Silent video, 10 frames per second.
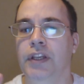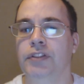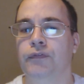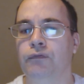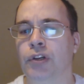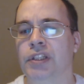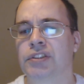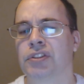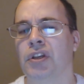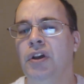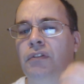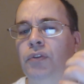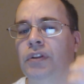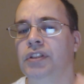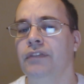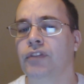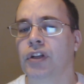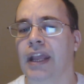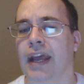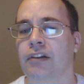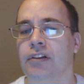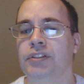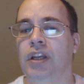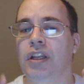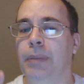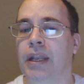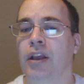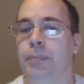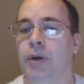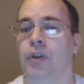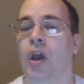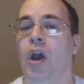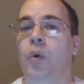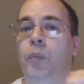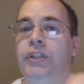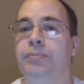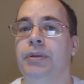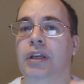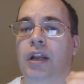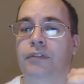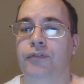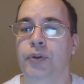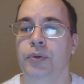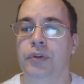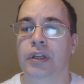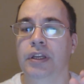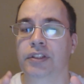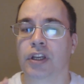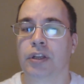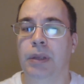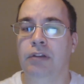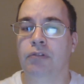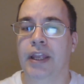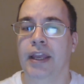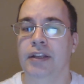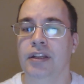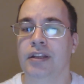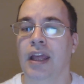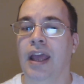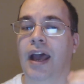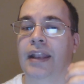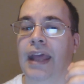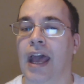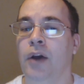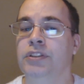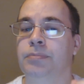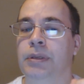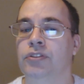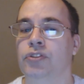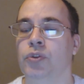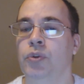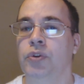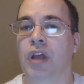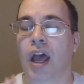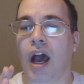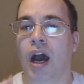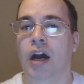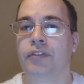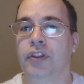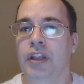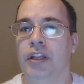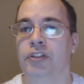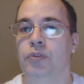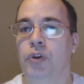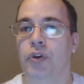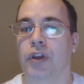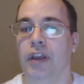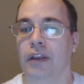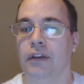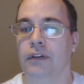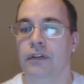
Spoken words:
These risks fall in different categories depending upon which particular food is going to be reheated and how it's been stored after the initial cooking.